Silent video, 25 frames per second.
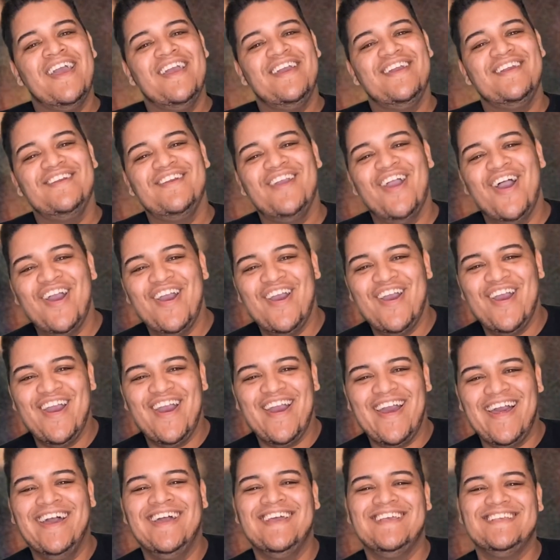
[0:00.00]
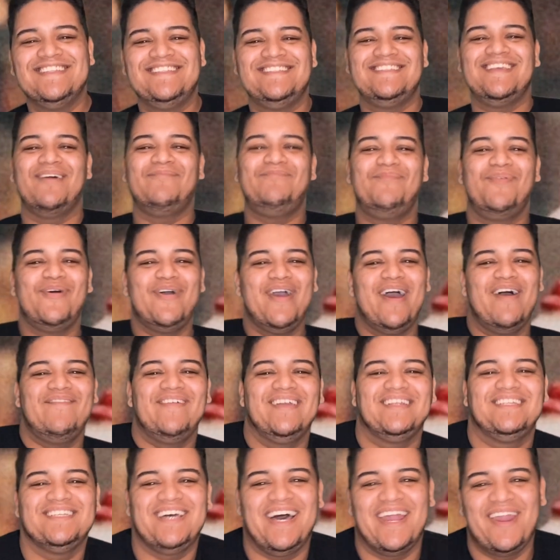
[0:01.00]
Yeah, it's your boy
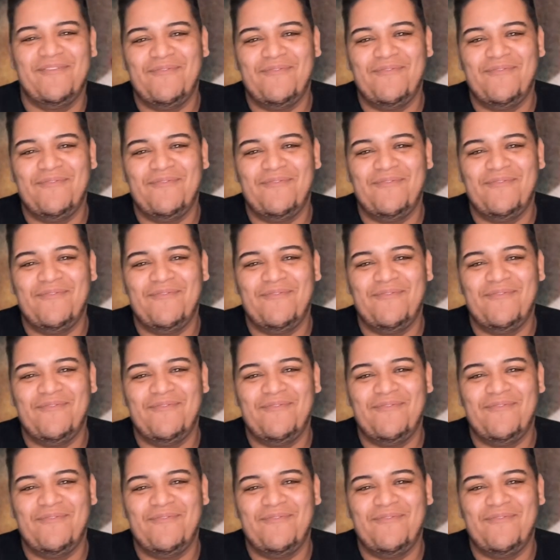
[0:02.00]
Erick Jhon,